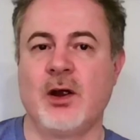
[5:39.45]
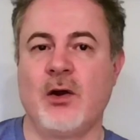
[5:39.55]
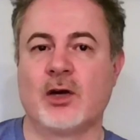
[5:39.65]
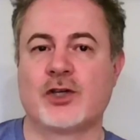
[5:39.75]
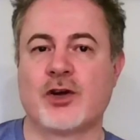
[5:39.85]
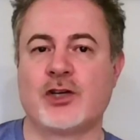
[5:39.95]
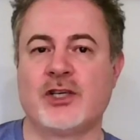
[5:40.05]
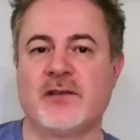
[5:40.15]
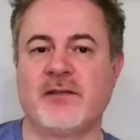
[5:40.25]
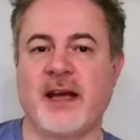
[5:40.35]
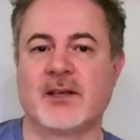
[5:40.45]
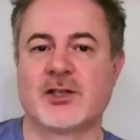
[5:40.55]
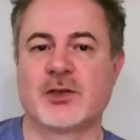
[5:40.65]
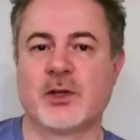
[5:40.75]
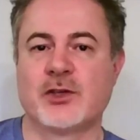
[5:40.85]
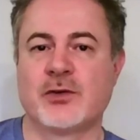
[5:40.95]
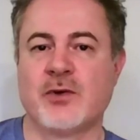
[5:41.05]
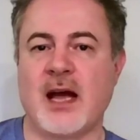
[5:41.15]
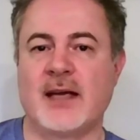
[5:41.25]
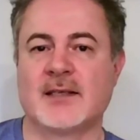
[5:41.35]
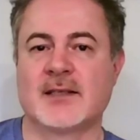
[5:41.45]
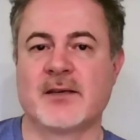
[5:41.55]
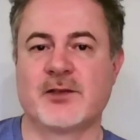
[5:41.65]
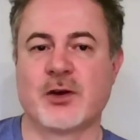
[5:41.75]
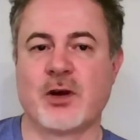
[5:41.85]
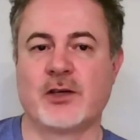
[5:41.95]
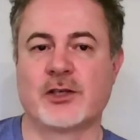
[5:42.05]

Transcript: are charging the vans to a too high state of charge.